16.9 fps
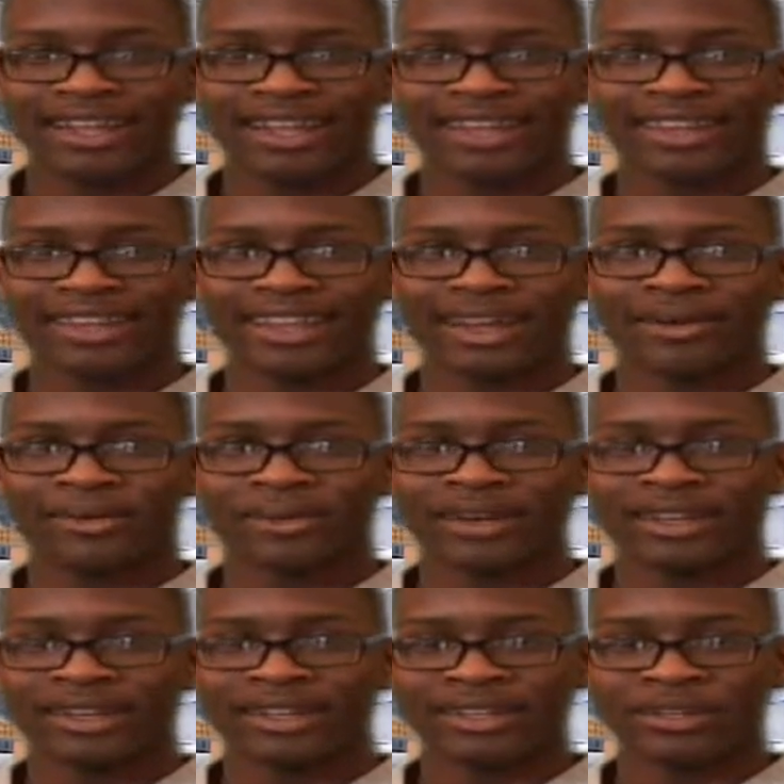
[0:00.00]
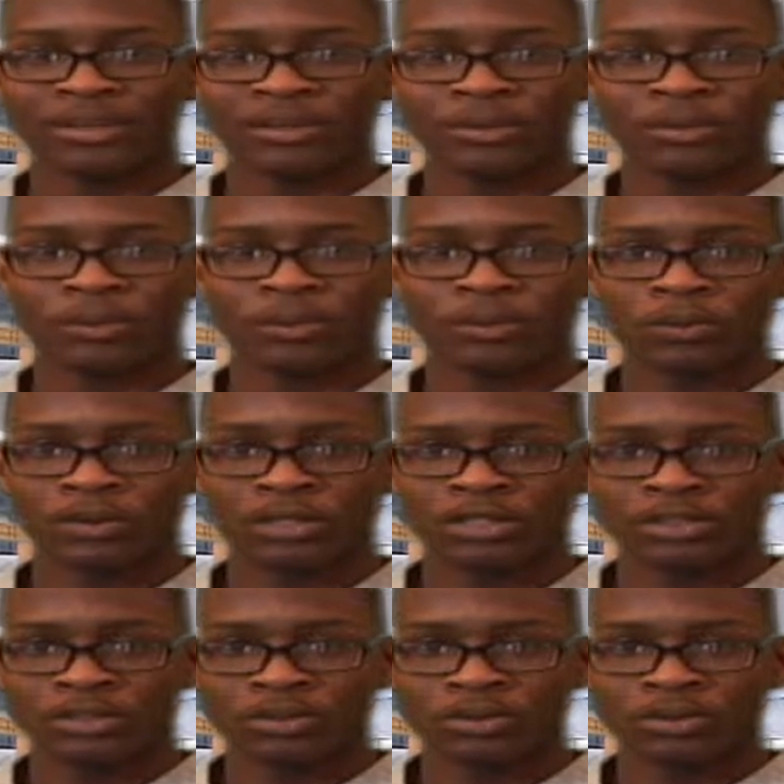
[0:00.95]
and that way,
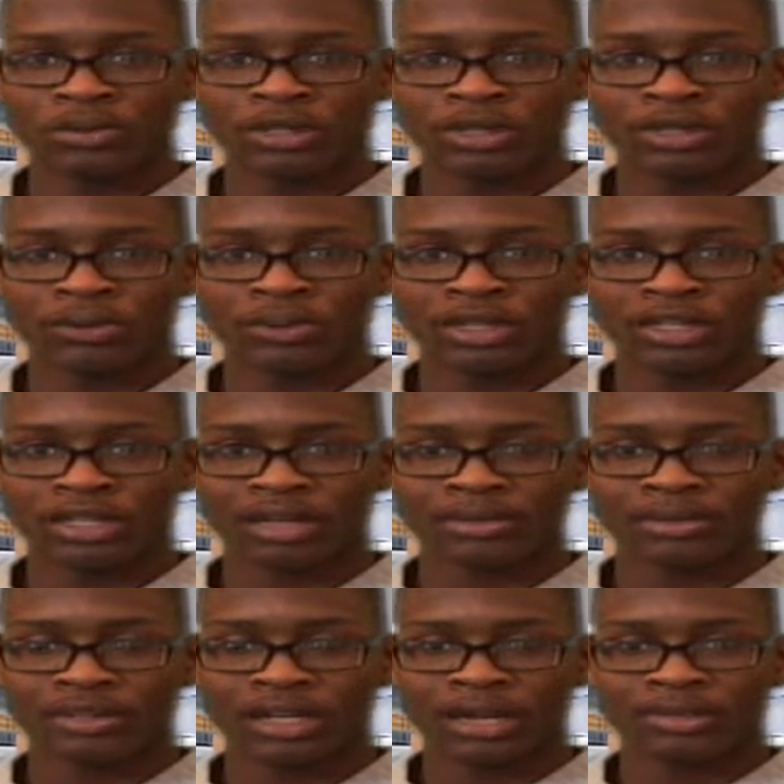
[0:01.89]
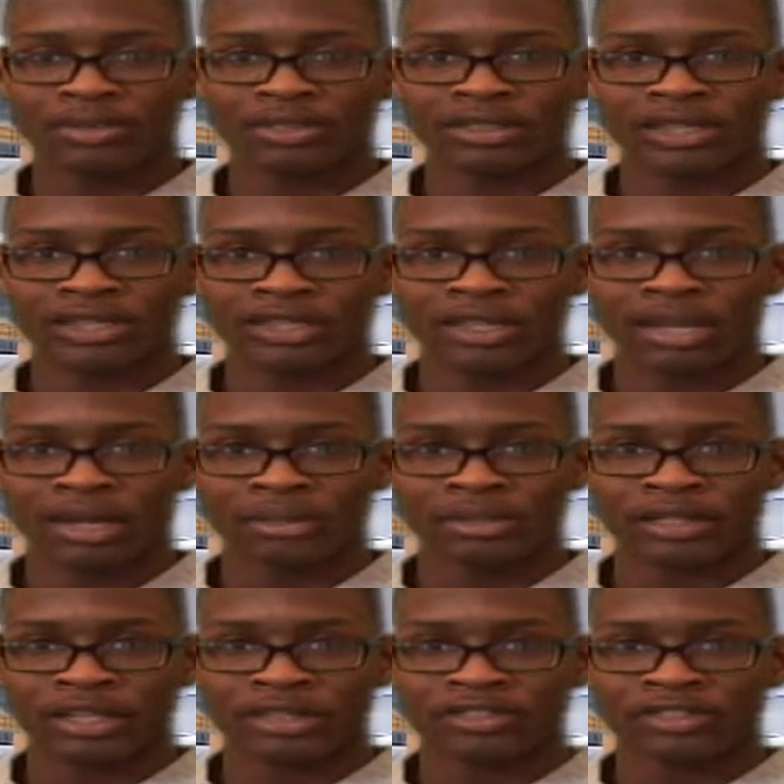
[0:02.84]
when it comes time to take an
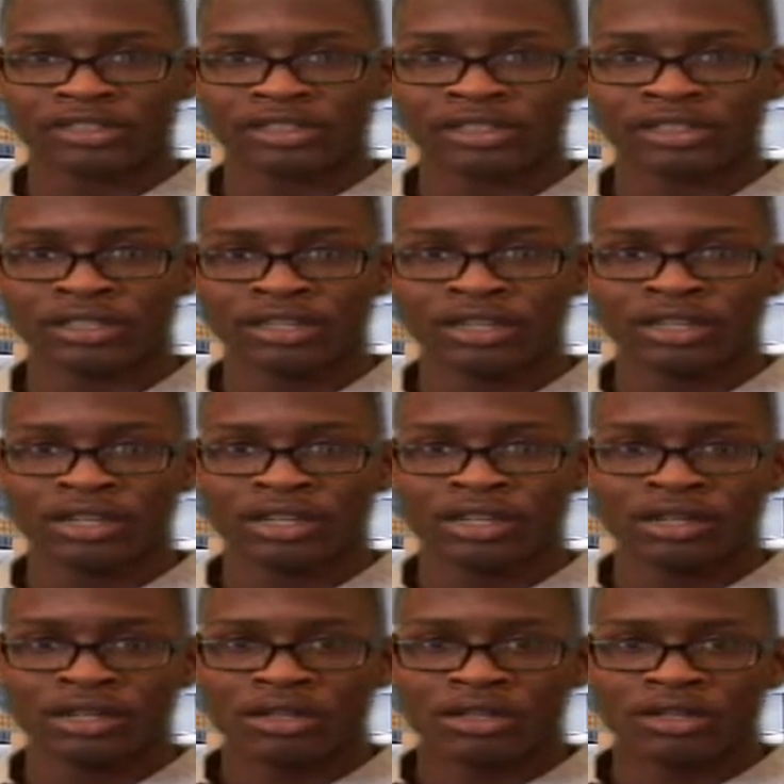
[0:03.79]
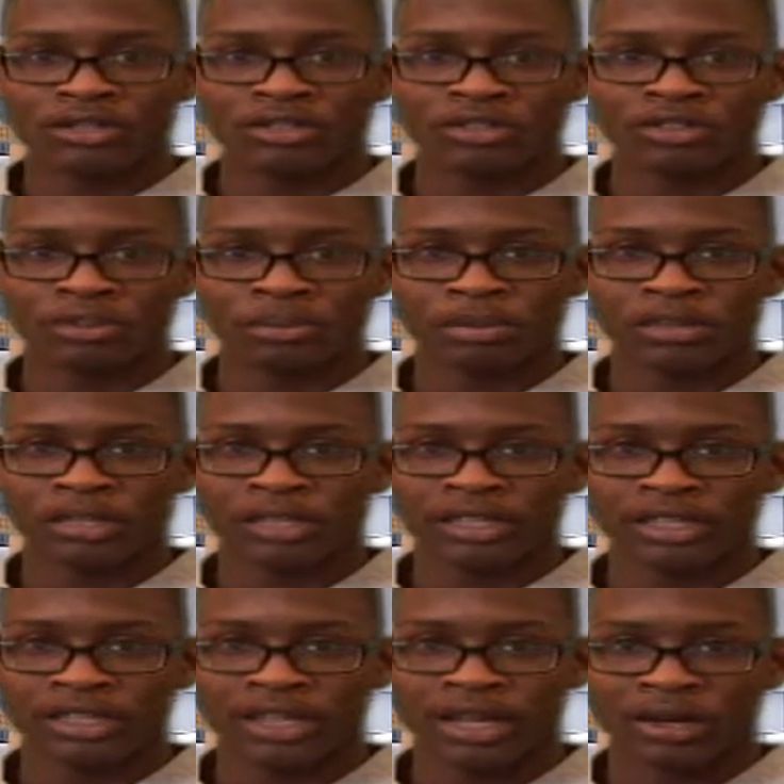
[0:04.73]
application, you should
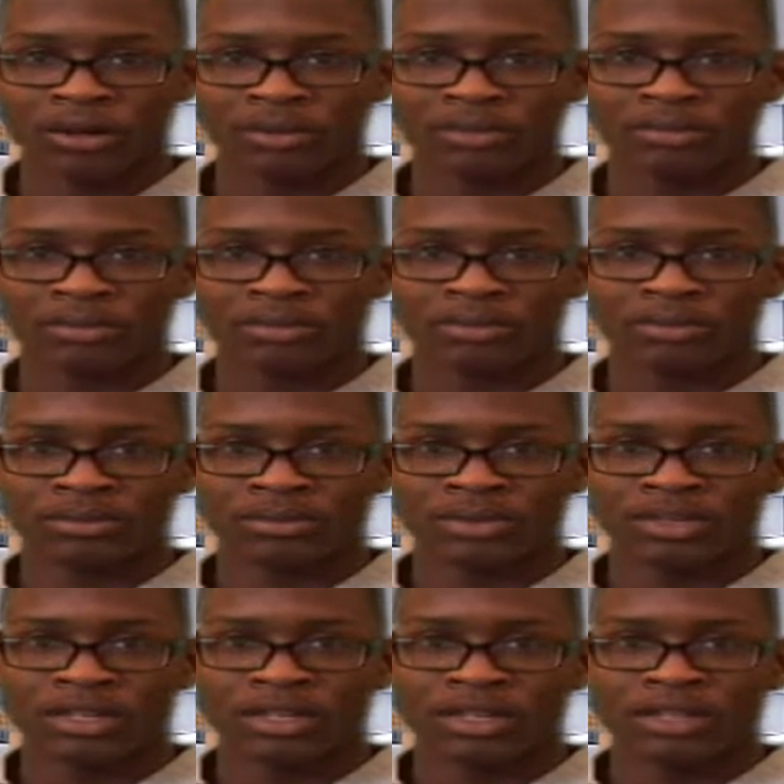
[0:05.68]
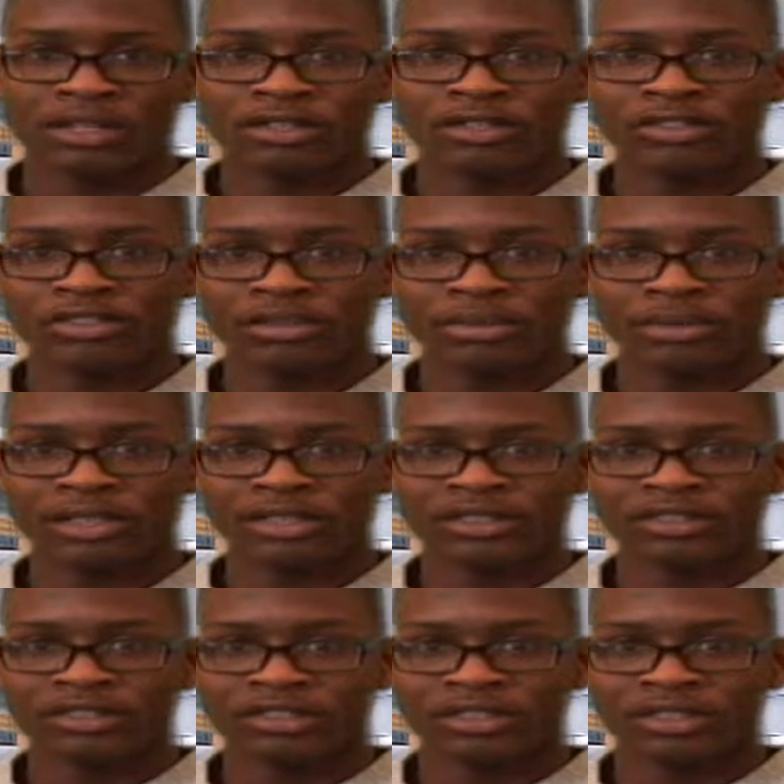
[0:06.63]
plan it out. You should
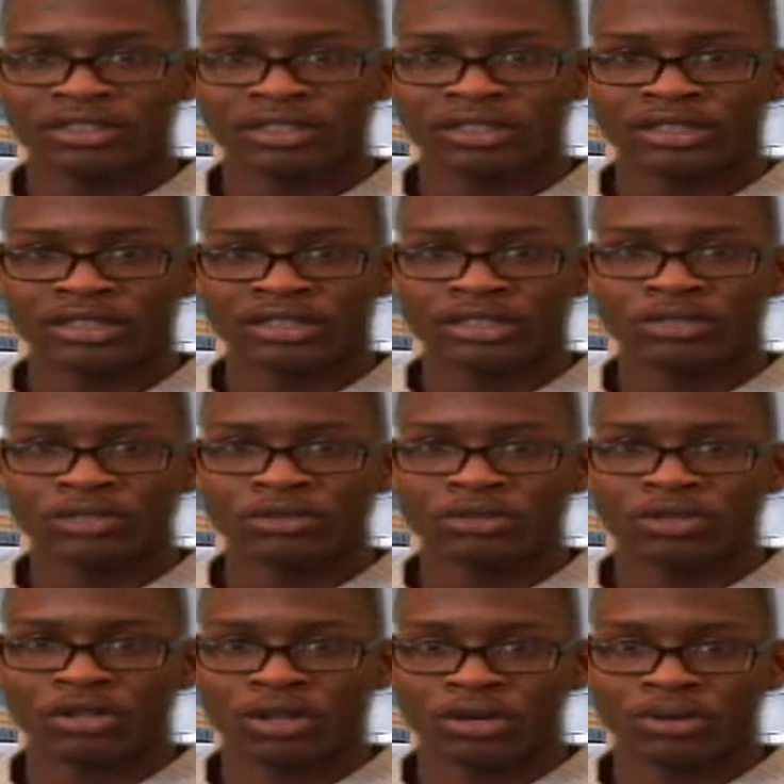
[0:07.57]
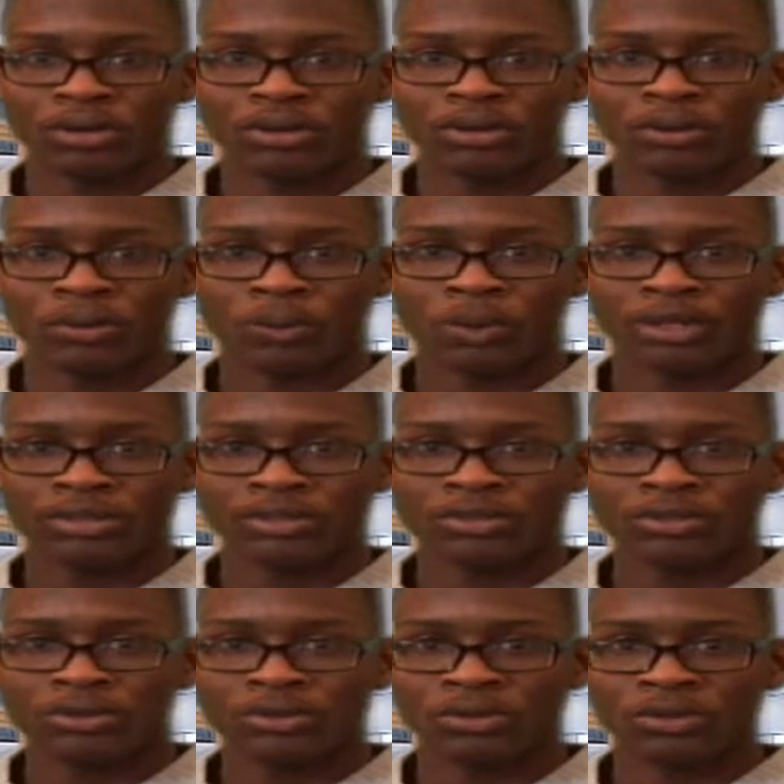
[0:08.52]
make sure you know what
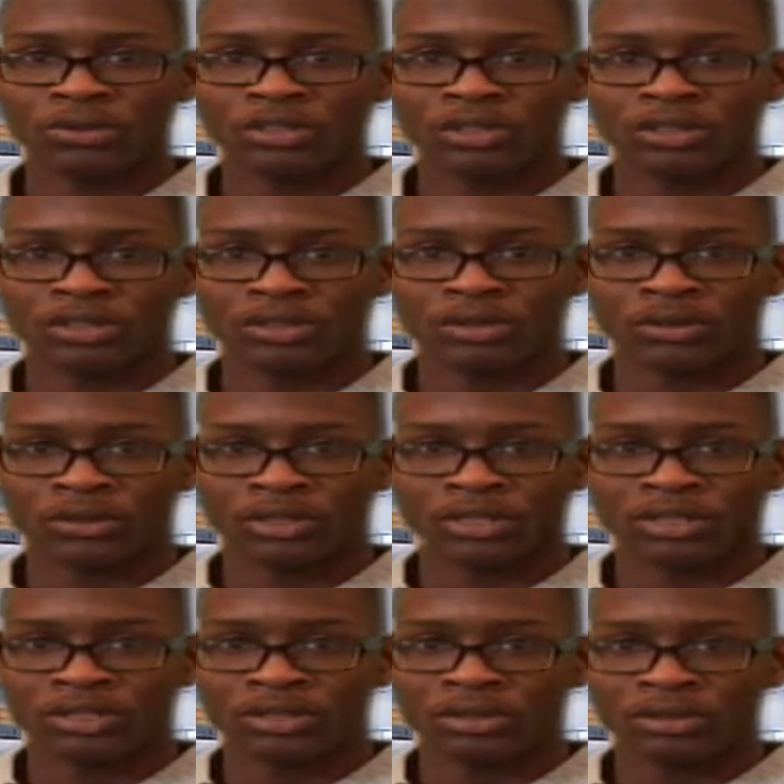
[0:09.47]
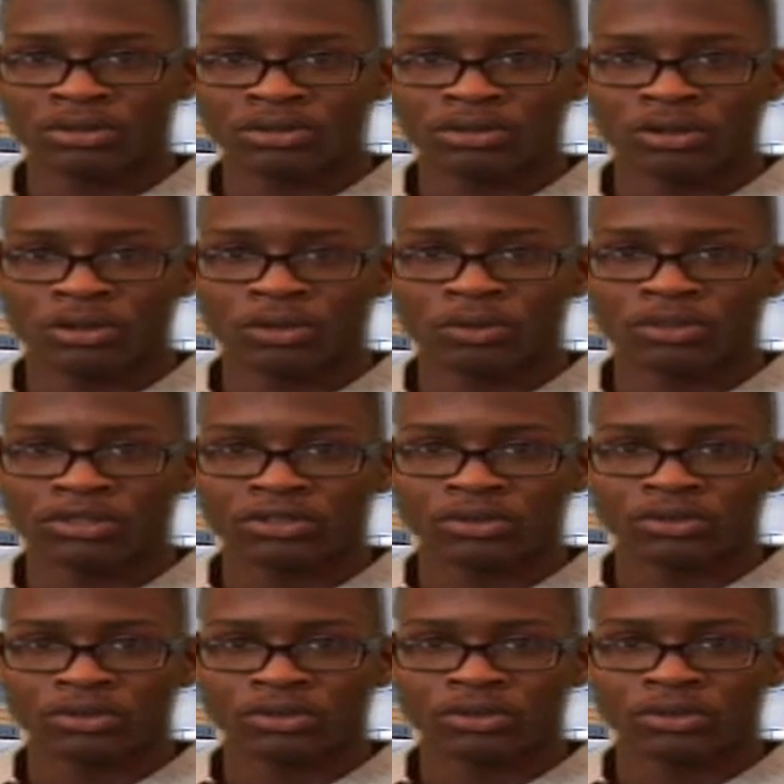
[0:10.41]
school you're going to or what
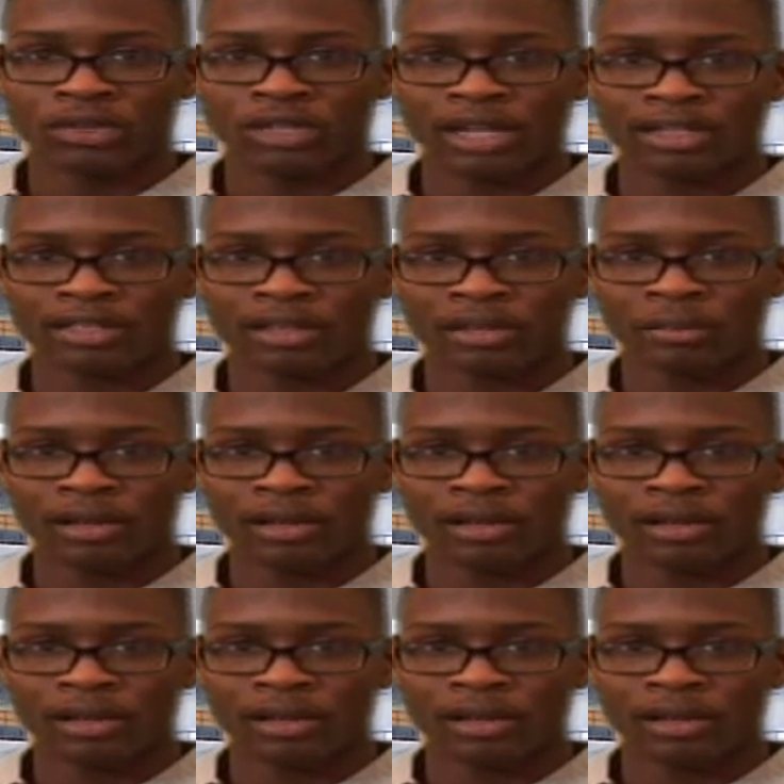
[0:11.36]
school you would like to